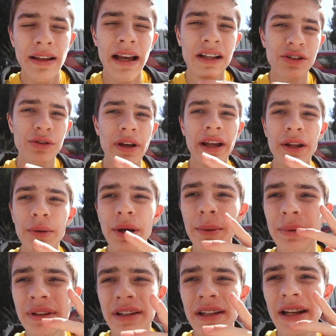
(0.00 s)
Yeah, so anyway,
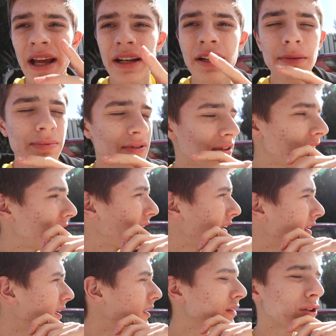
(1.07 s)
we did end up
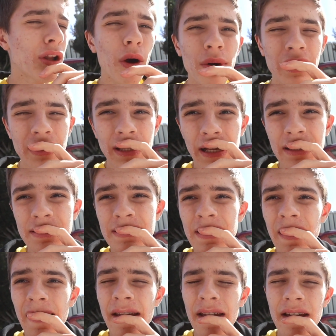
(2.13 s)
seeing Logan last
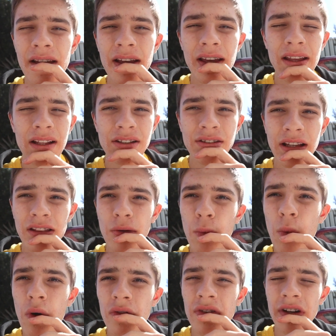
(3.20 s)
night. It's like the
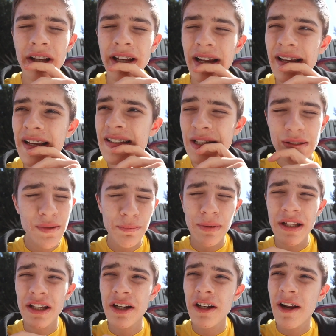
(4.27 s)
Wolverine, I guess. It was
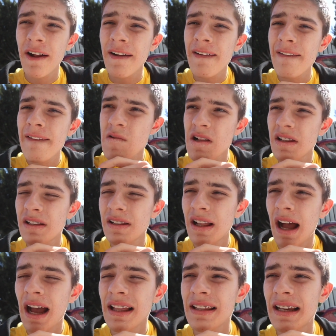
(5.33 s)
pretty good, huh? Yo,
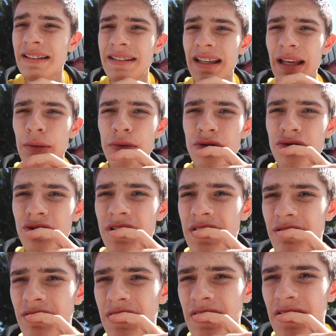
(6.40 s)
I liked it. It was really,
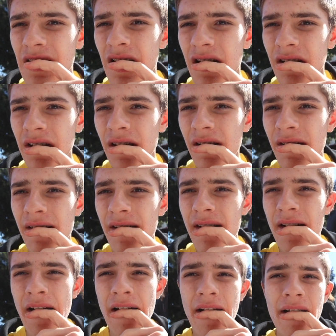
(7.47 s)
really good. long, though.
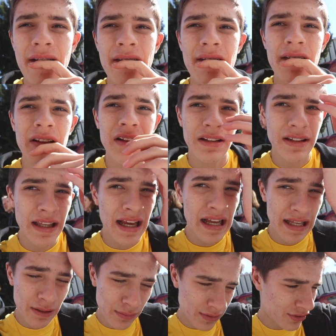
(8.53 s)

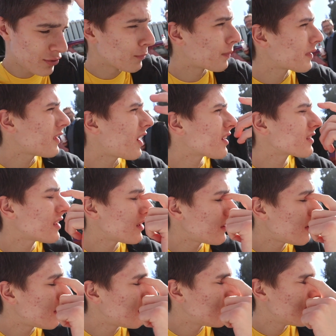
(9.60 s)
Yeah, it was super long, though.
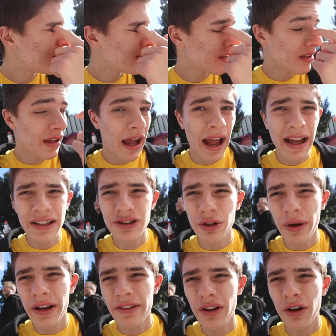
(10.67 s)
I
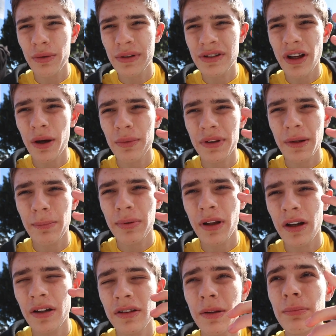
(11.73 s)
enjoyed it, though. We saw it with the
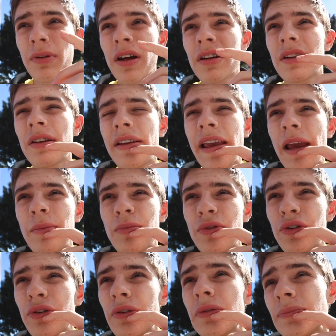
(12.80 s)
plug. The plug came through.